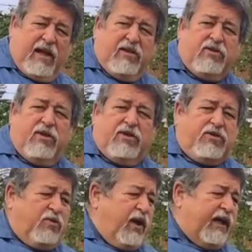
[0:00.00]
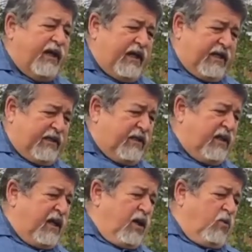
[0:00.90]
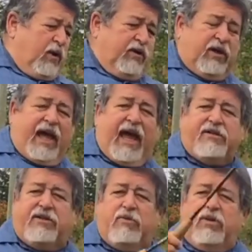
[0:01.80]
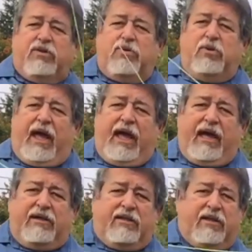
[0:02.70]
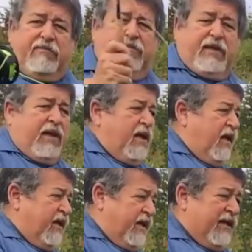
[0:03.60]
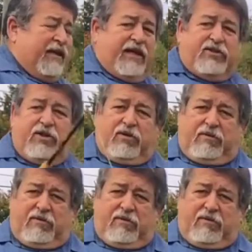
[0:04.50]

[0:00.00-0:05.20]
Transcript: So the trick is, when you're casting with 2 hands, unless you're